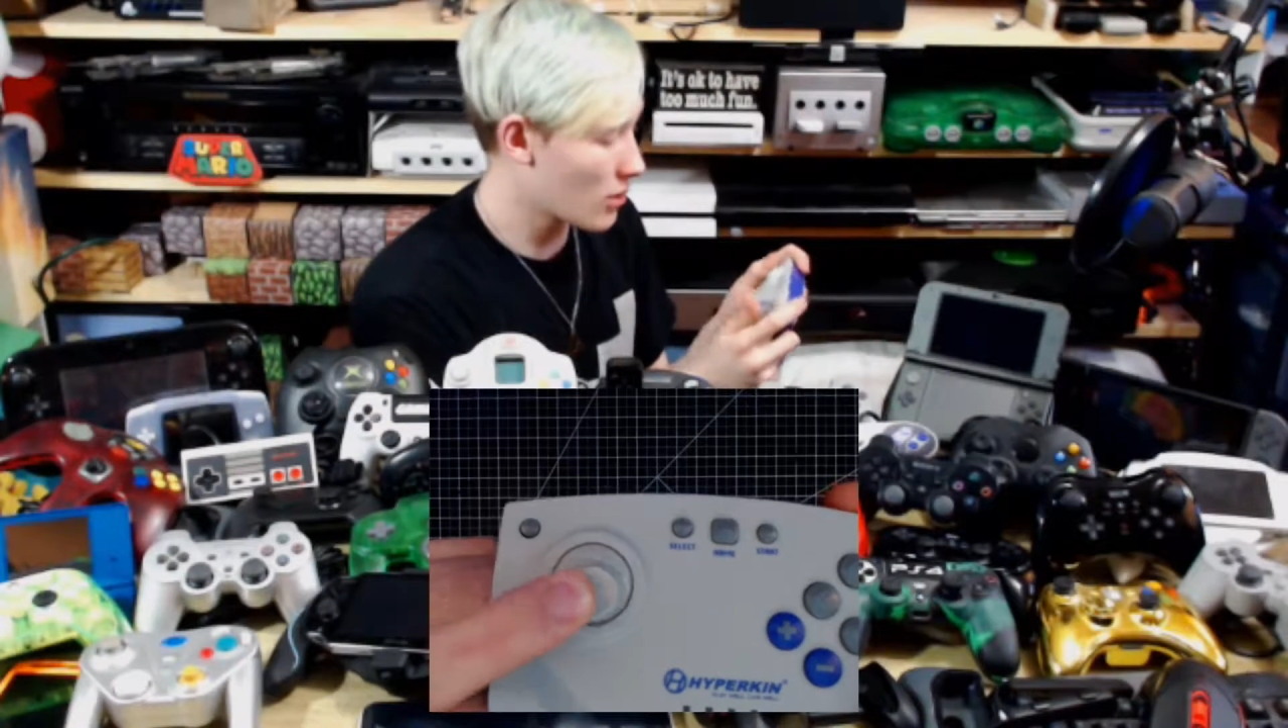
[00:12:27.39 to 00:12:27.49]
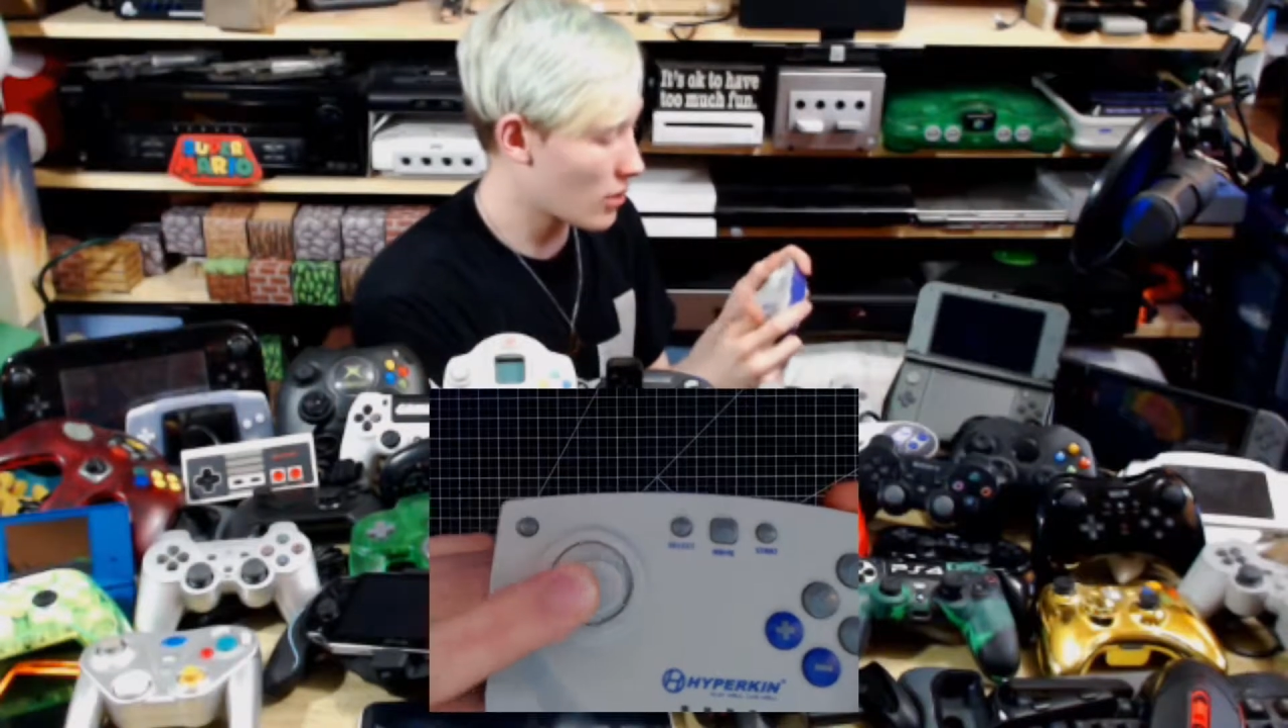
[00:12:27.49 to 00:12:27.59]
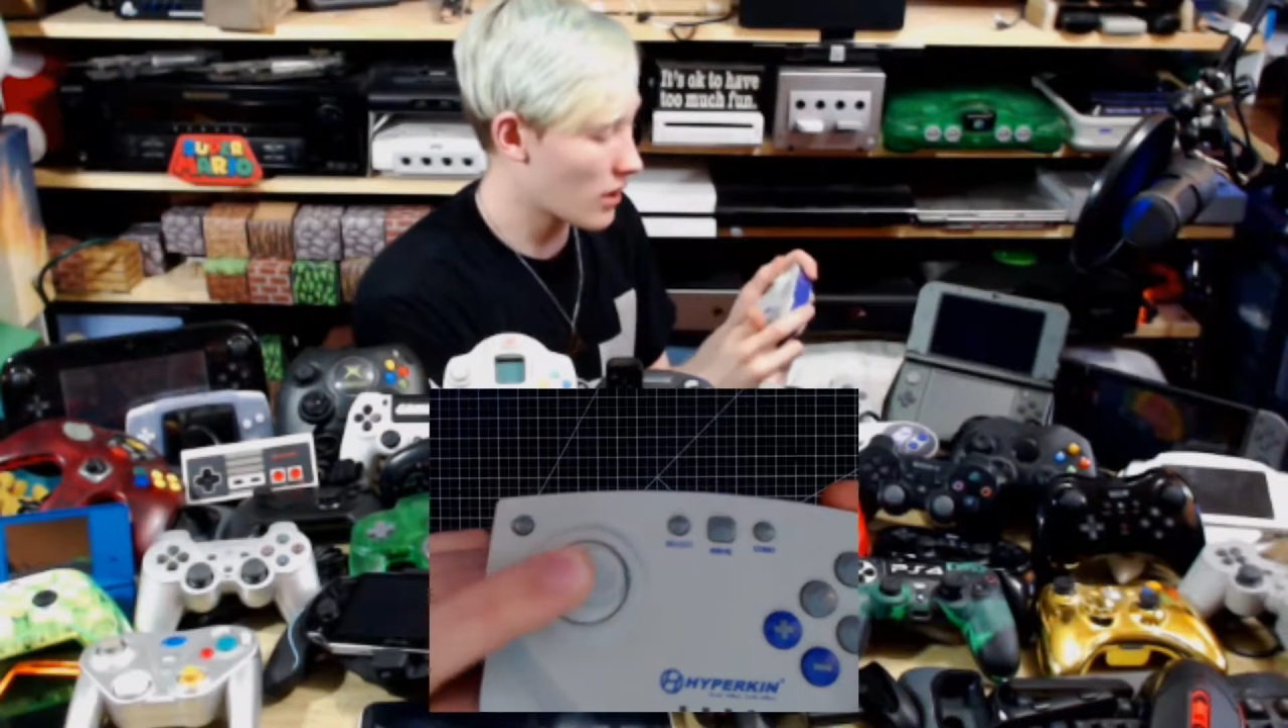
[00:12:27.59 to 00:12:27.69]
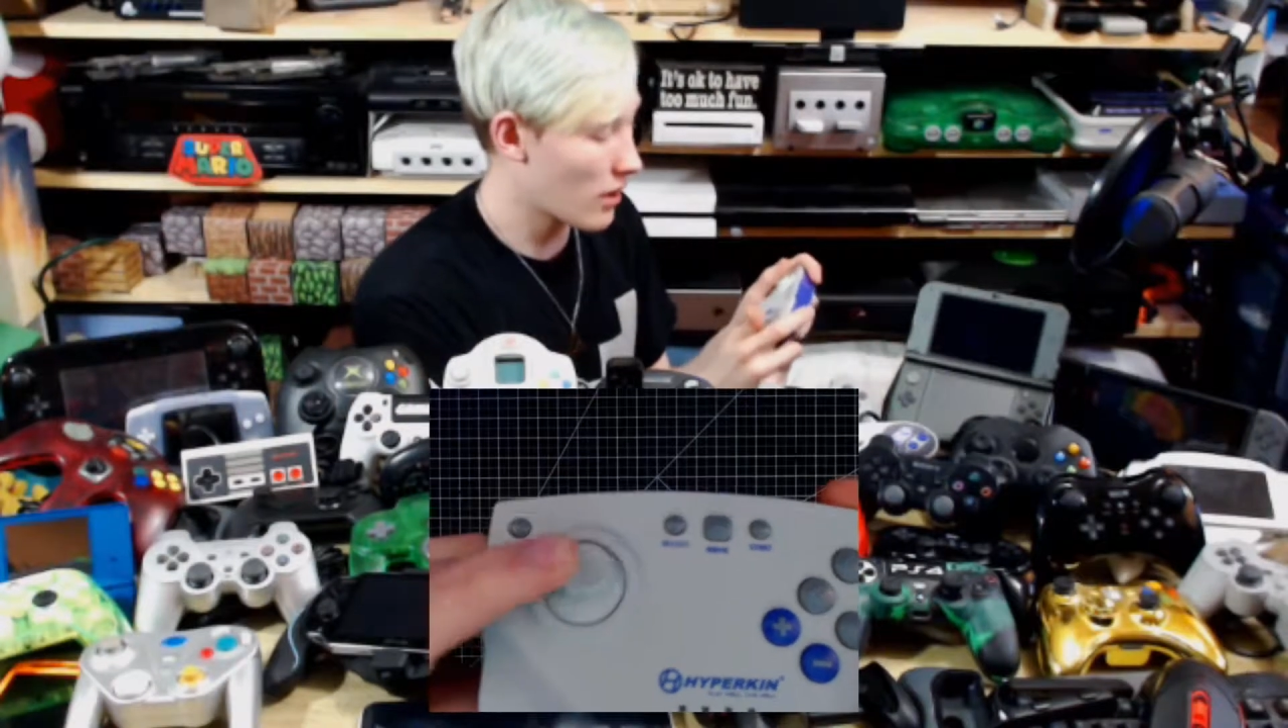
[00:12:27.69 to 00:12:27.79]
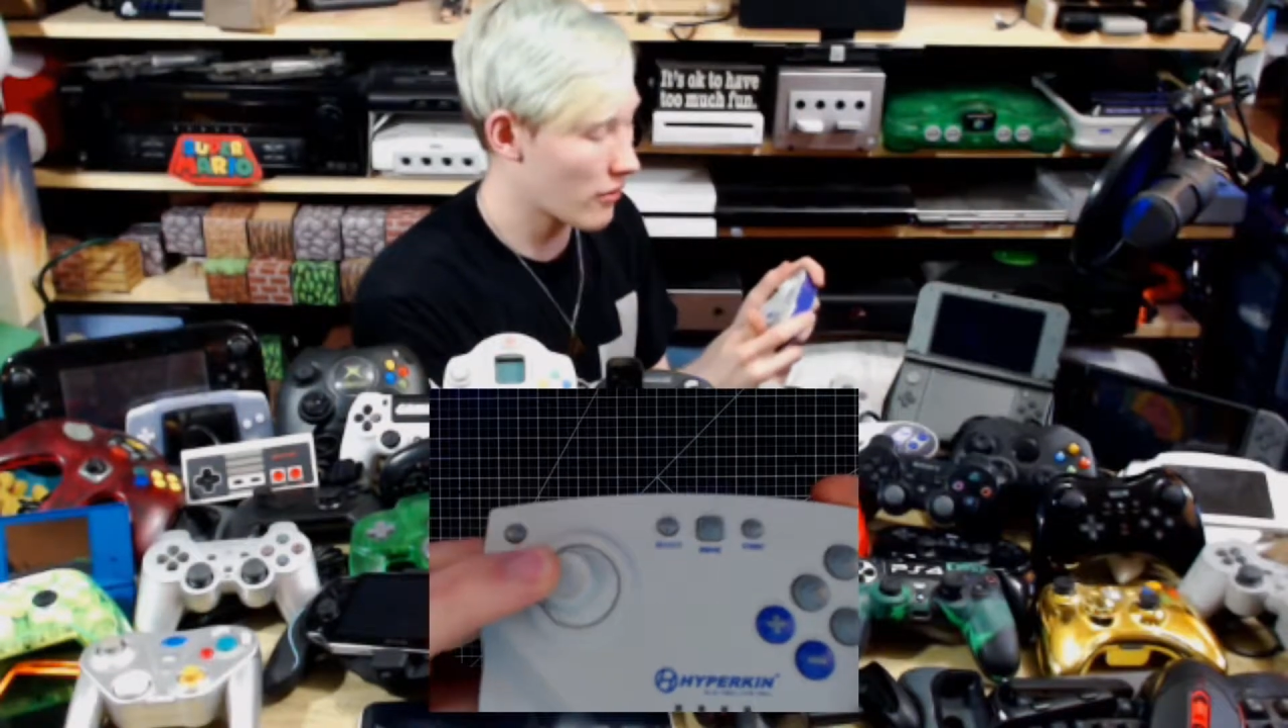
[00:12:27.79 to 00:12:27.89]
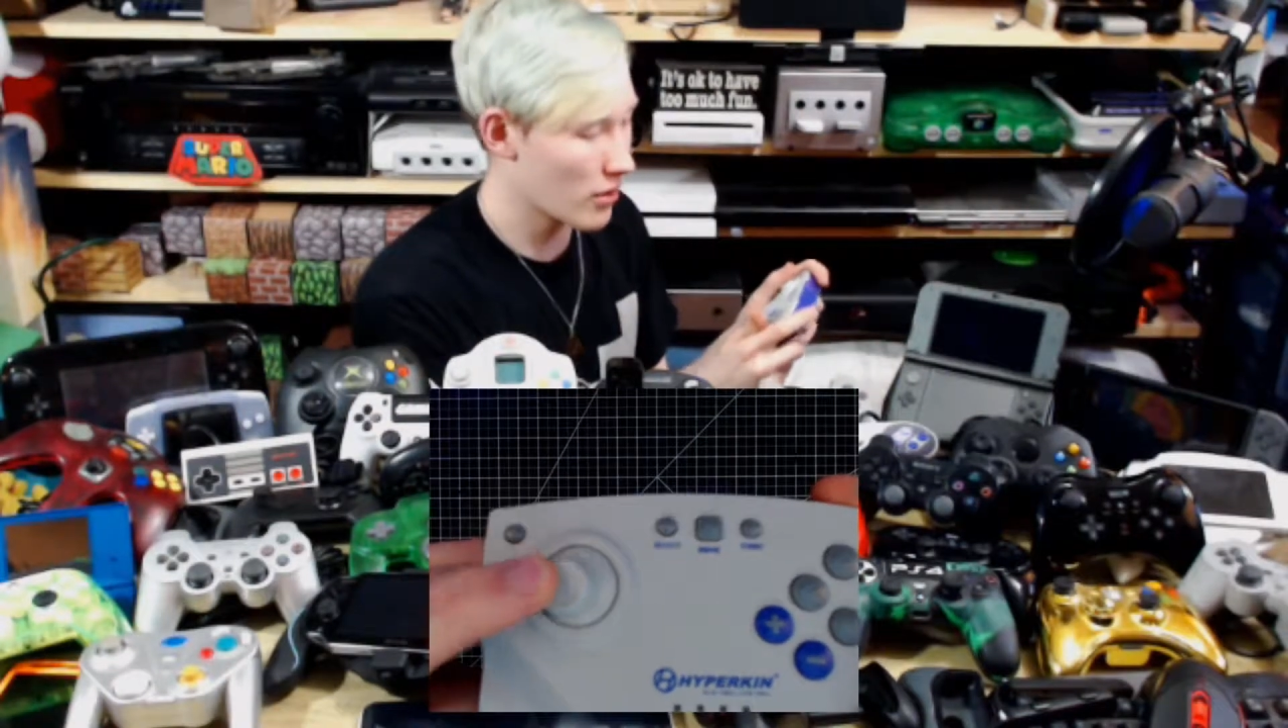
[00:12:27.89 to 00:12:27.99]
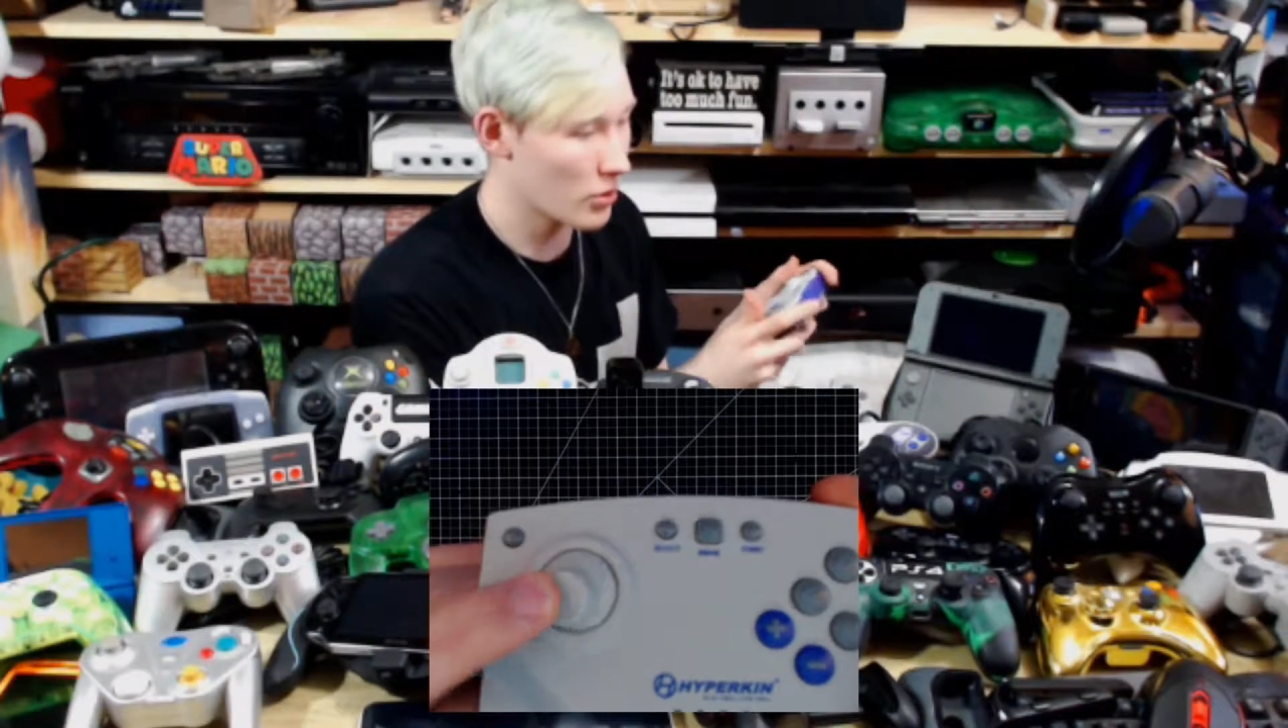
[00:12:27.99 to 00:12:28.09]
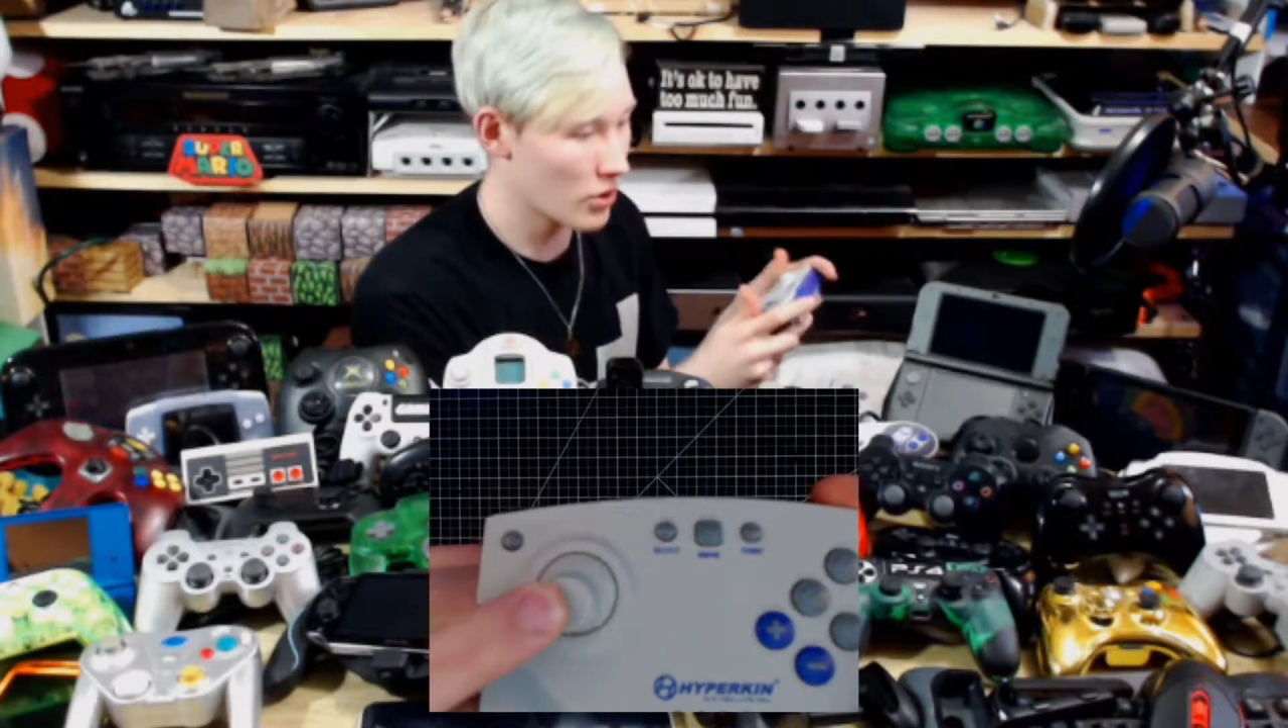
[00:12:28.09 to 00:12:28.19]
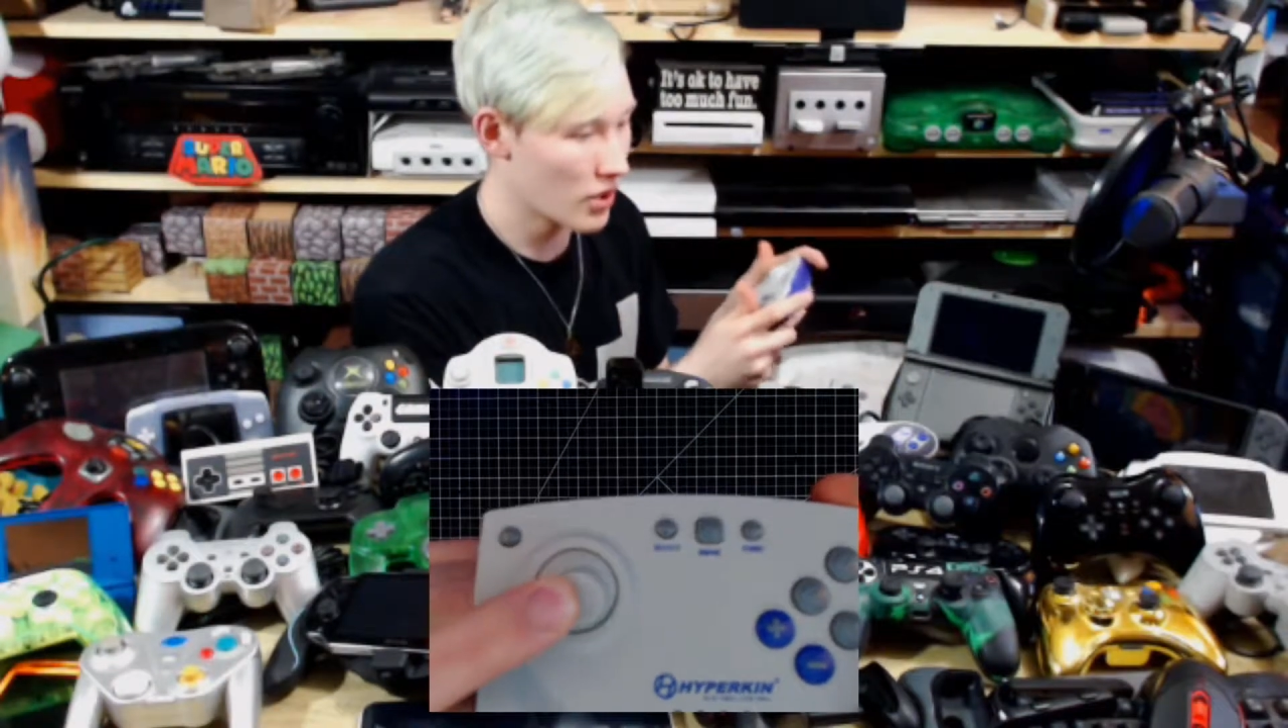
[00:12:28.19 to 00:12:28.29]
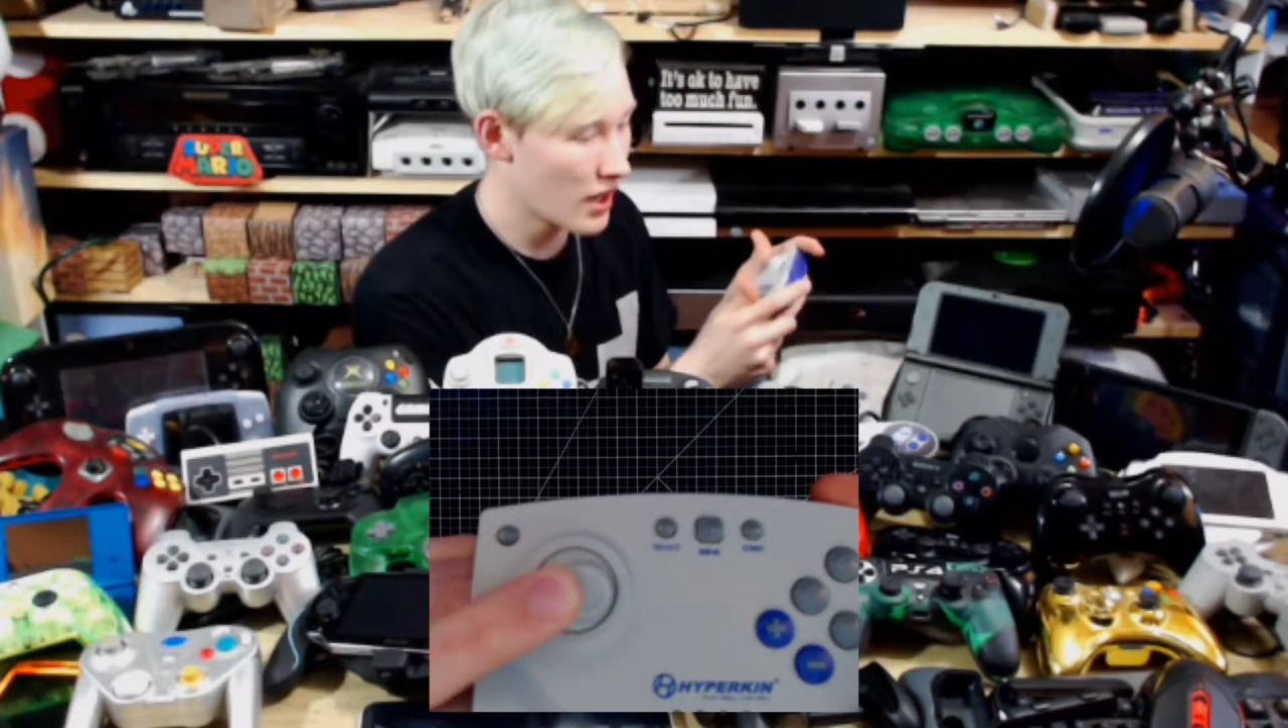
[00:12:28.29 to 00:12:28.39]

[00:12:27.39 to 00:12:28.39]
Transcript: uncomfortable.